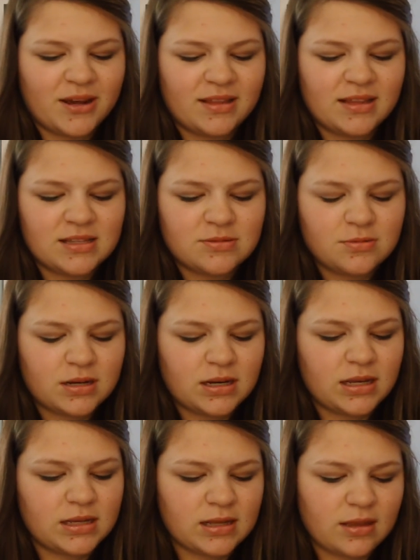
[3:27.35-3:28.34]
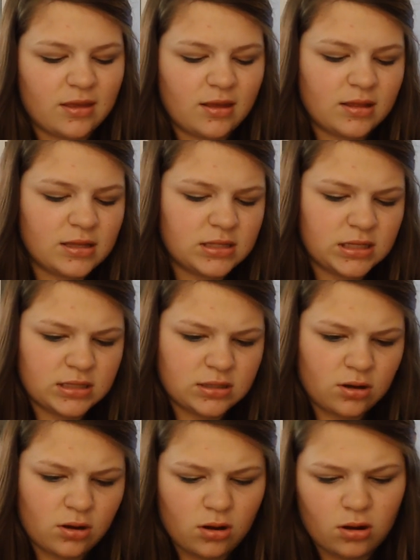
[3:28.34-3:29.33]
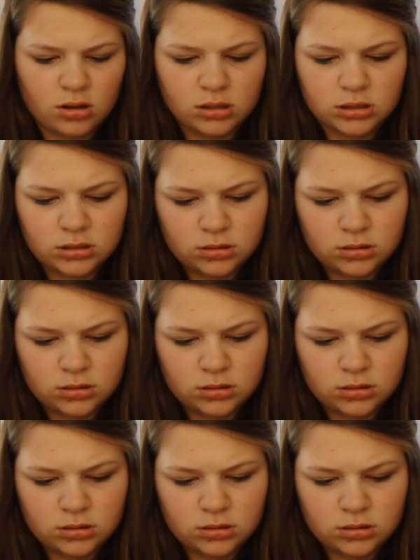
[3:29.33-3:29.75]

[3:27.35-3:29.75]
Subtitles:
And then this one is, I think this is called